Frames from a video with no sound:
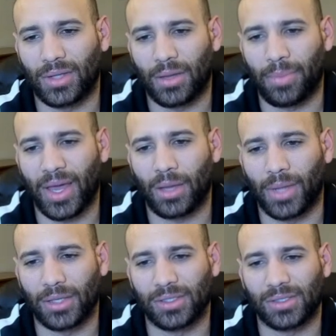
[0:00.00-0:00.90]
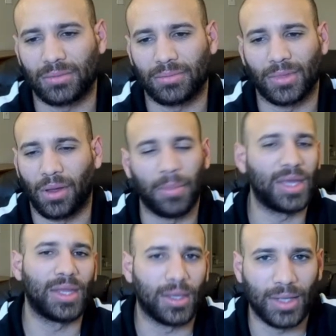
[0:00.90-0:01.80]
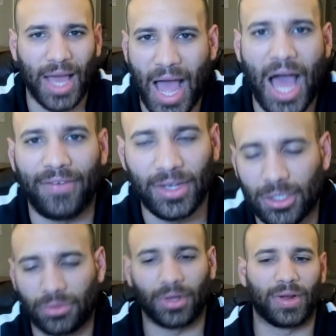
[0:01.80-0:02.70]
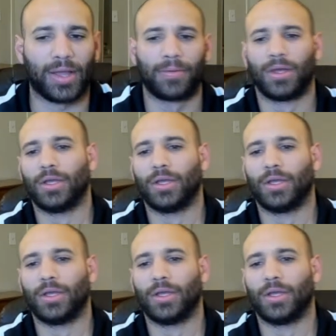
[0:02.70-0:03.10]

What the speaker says: Like, bam, like just immediate, like obvious threat, right?